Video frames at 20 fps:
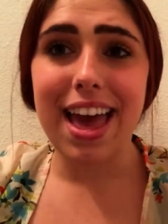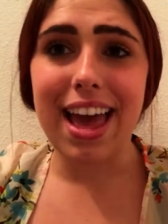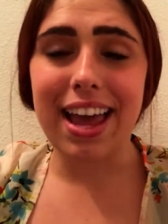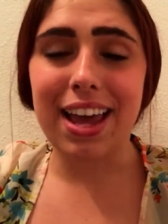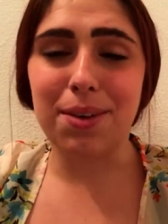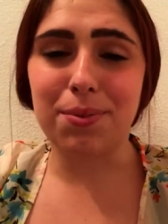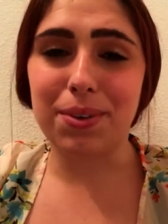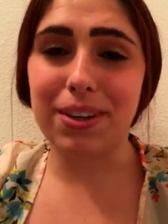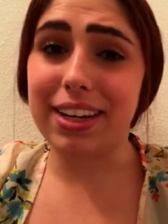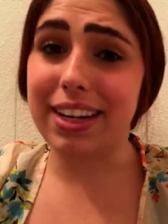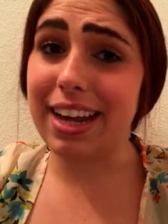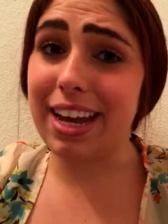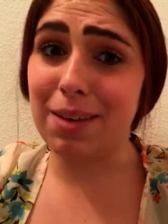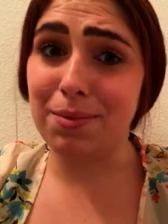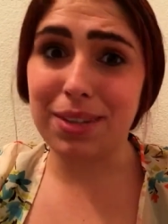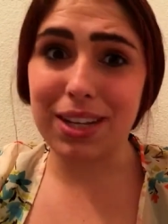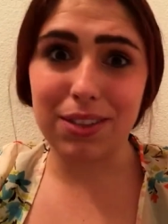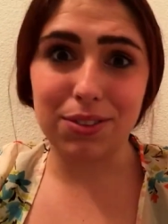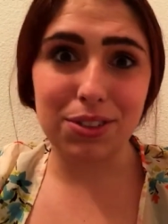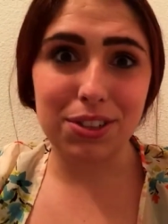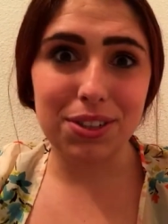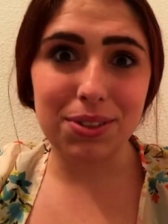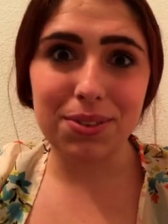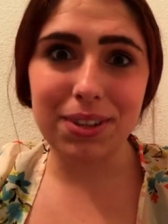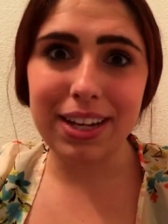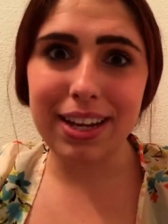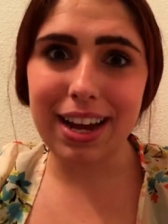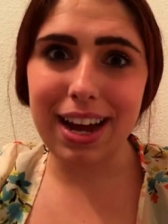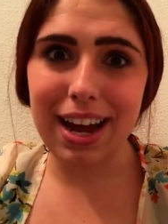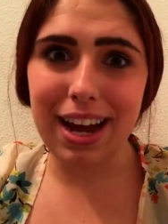And when it came down to
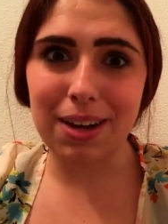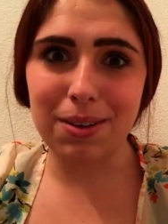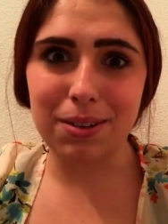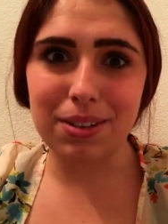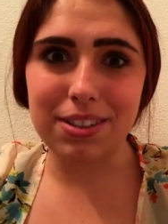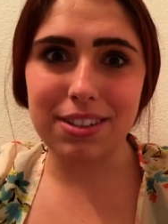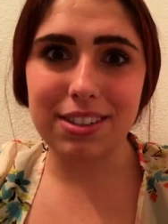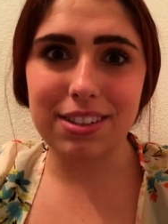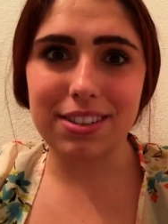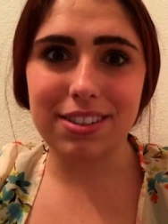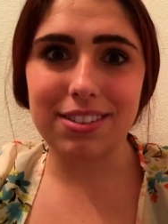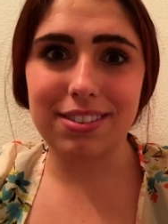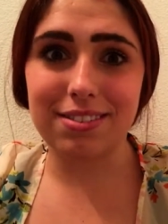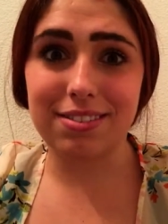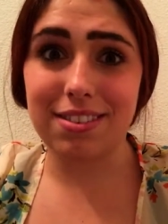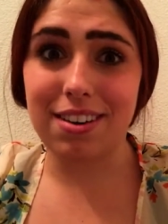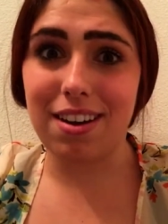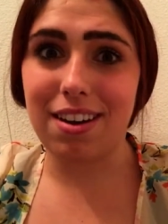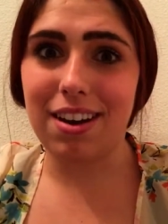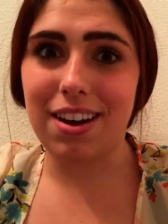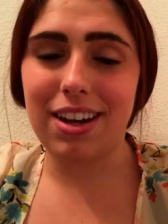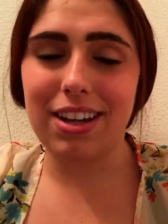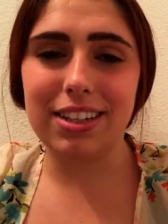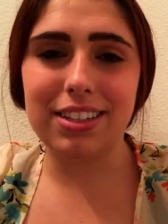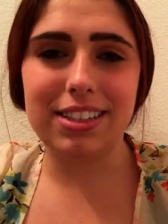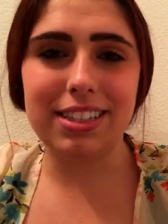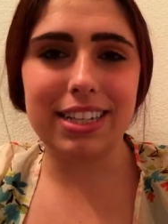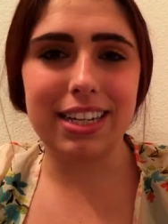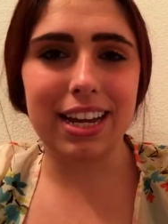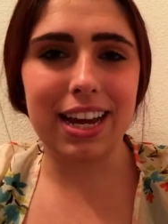it, I was
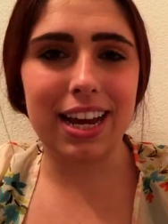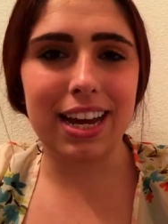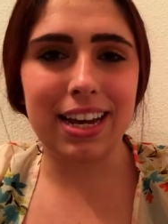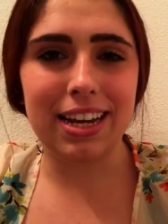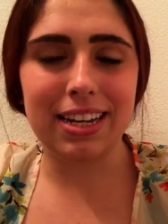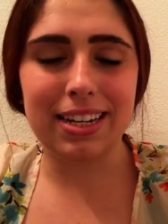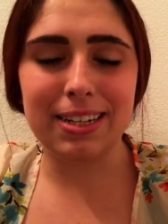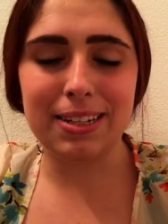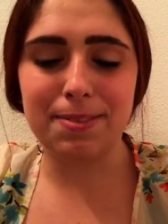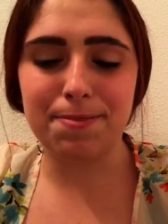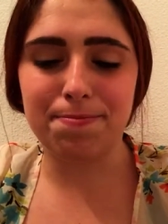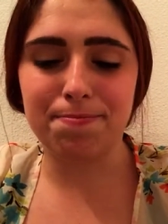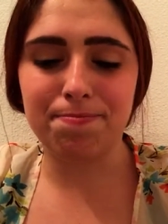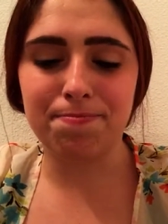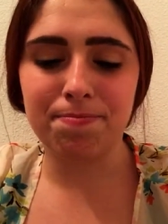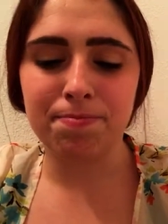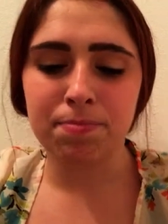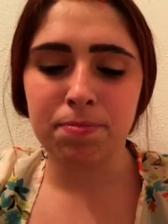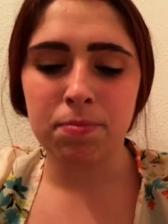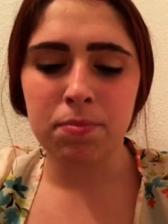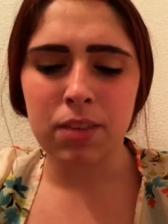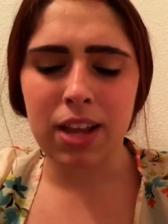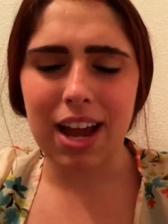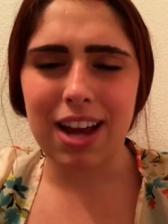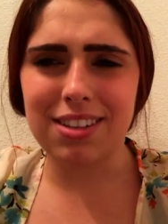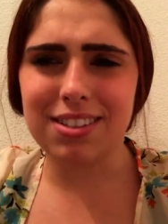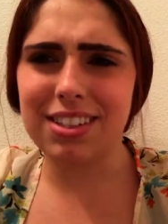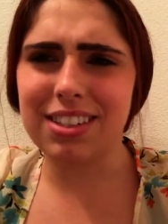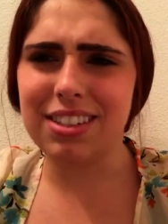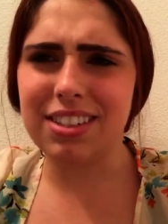not um,
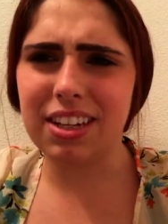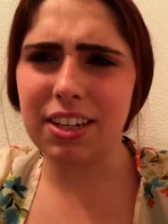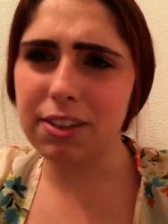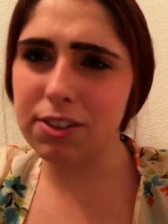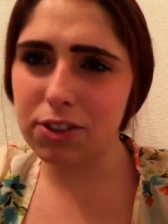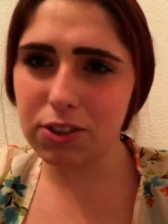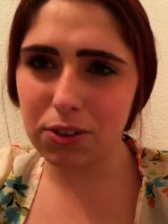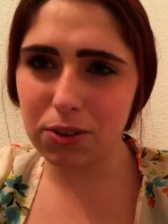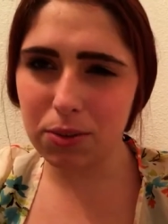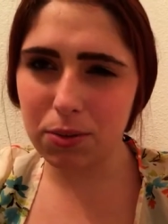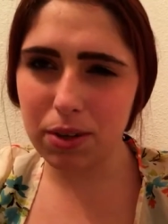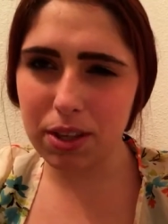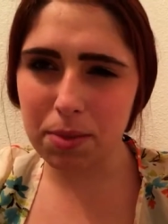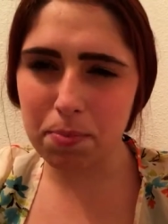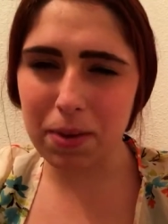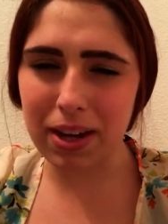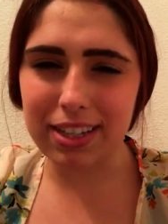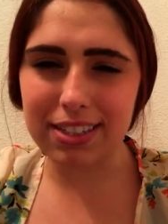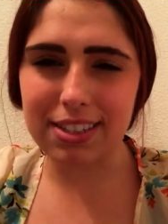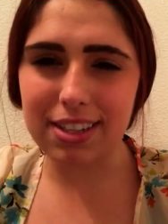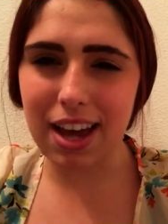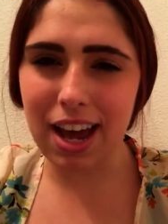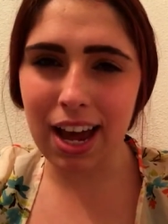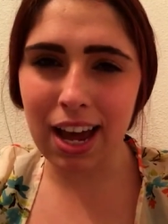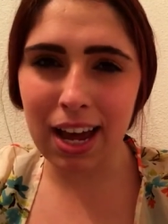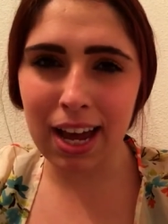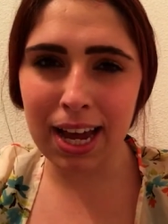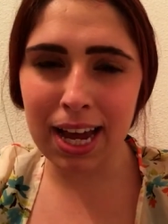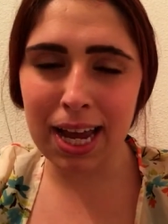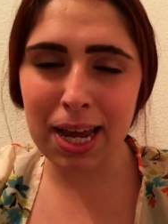as intentional with my
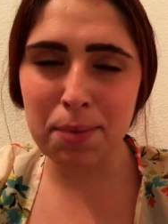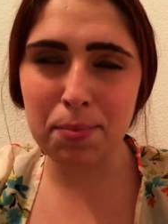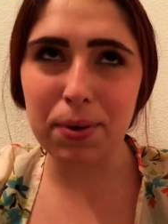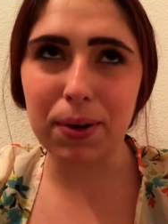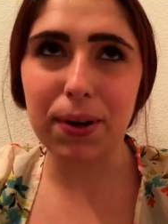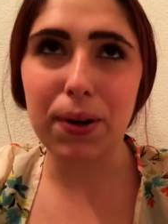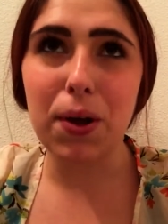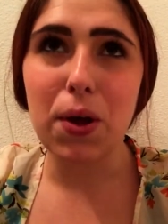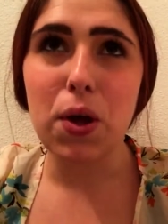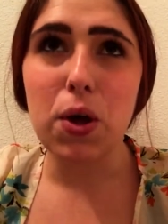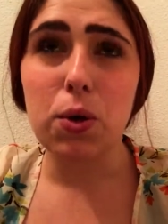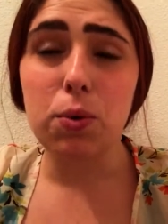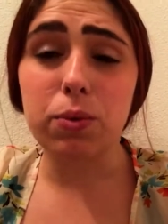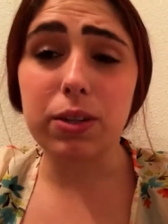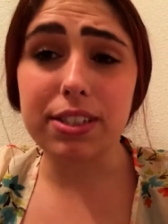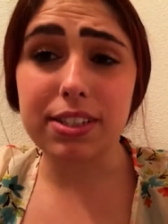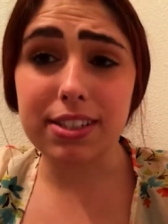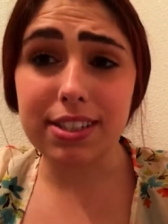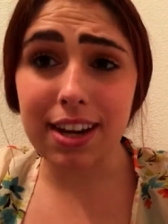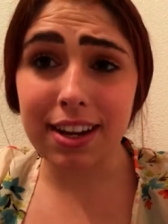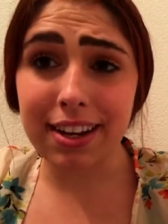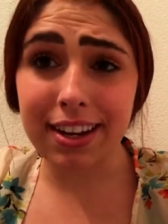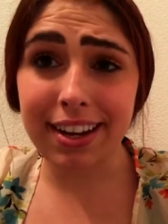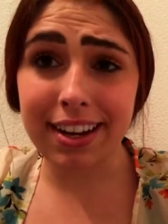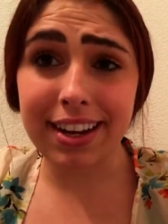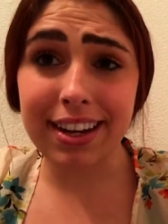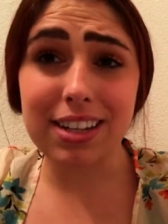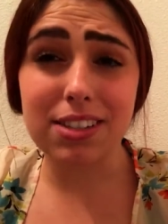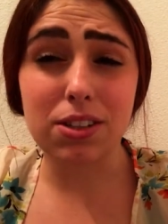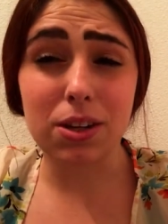time or with
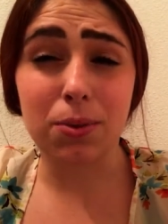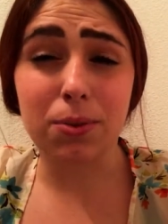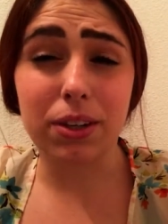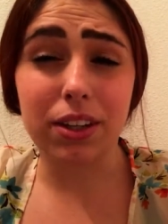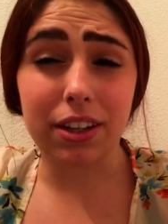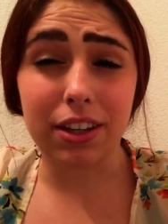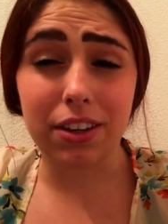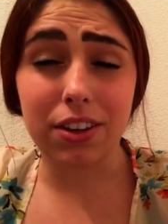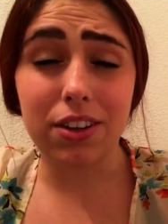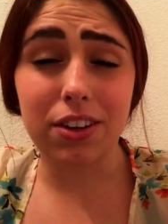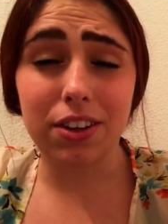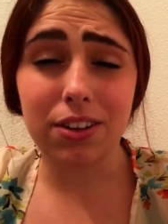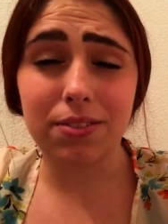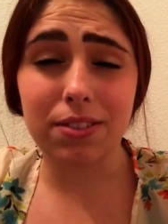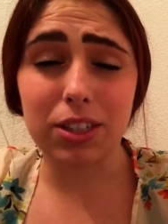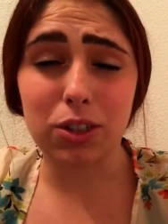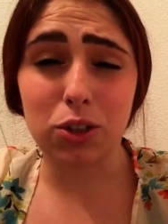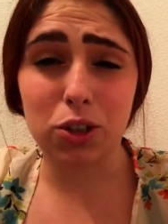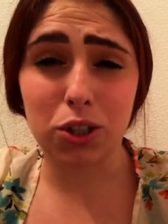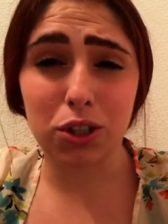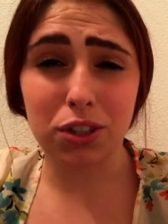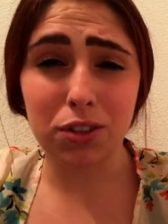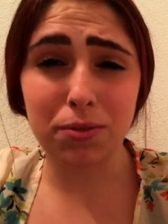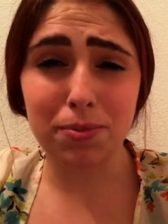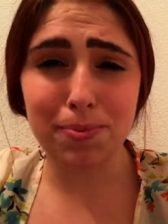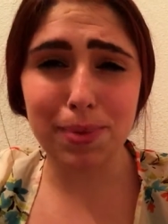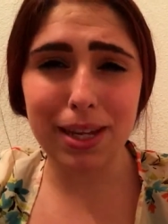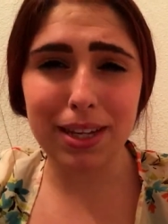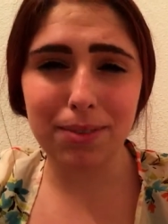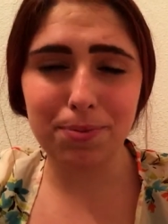studying as I really could have and should
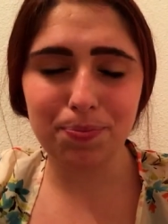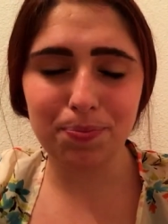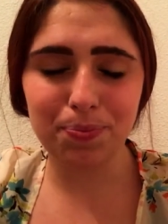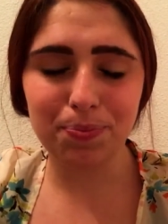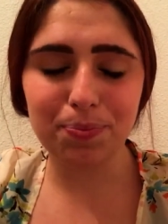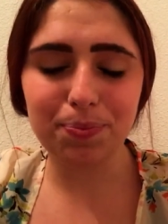have been.